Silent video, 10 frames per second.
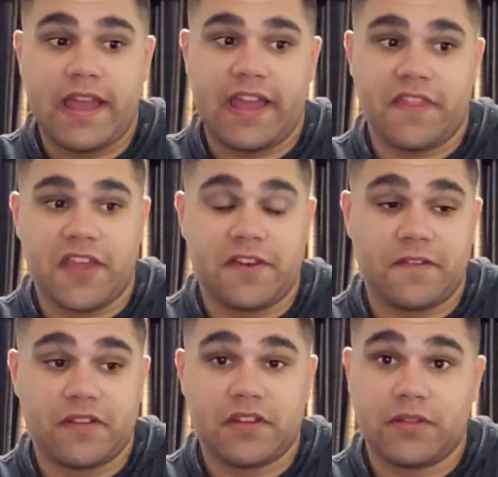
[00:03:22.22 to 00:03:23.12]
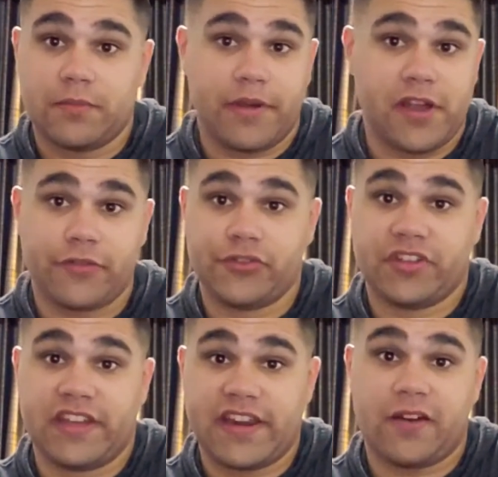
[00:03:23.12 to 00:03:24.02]
And then petty officer is
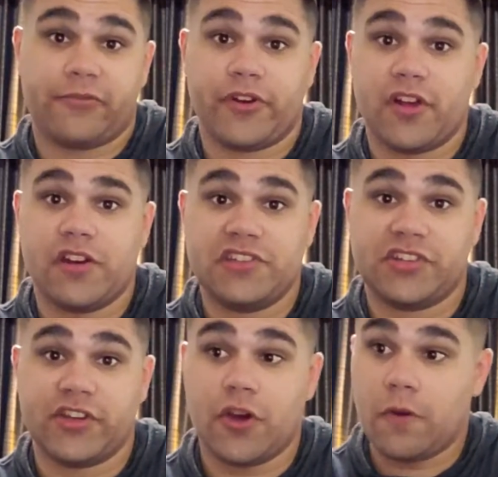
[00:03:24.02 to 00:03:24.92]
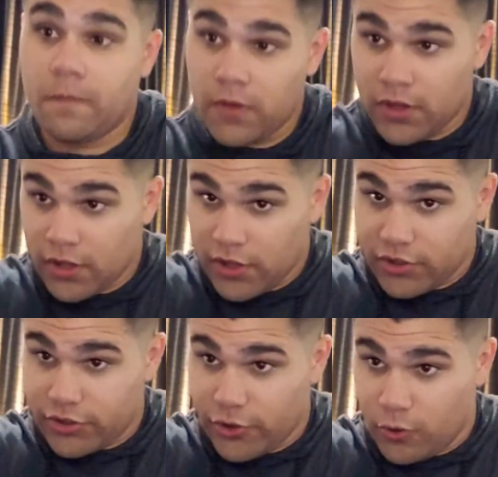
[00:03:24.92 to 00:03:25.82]
going to get out in front of y'all and he's going to go,
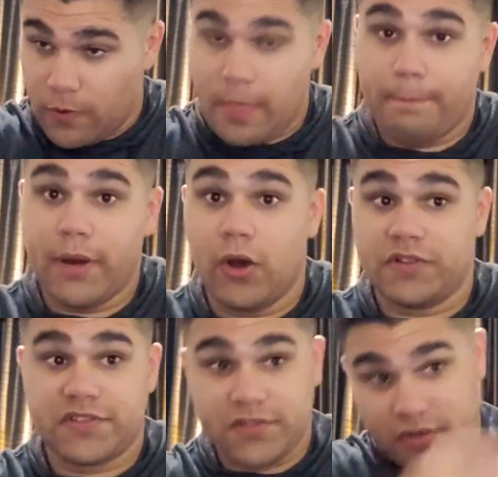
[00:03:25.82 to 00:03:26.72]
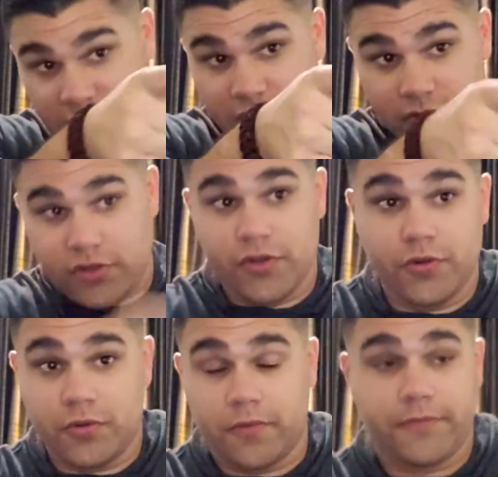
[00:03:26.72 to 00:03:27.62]
you, Boats,
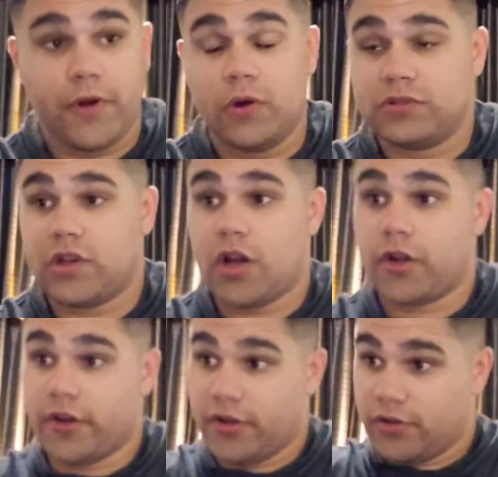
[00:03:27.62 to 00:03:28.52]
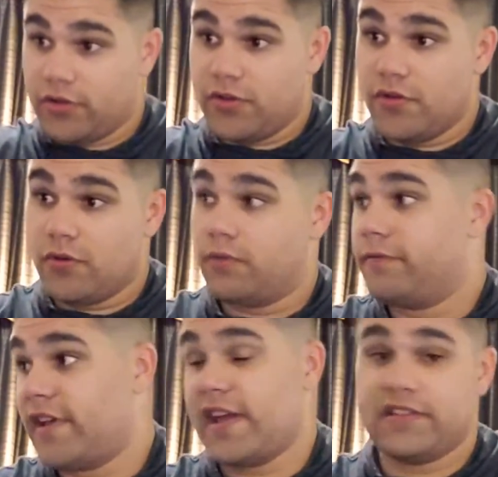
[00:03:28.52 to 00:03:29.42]
you, phone talker, you,
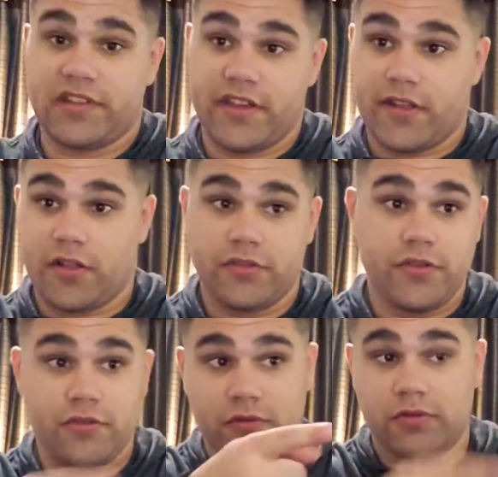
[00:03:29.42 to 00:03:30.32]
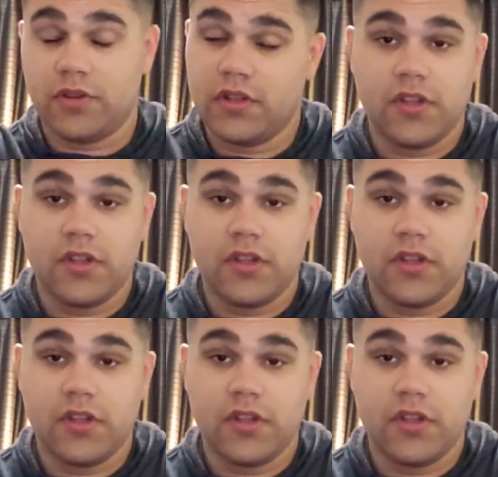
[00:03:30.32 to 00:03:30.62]
fantail, you,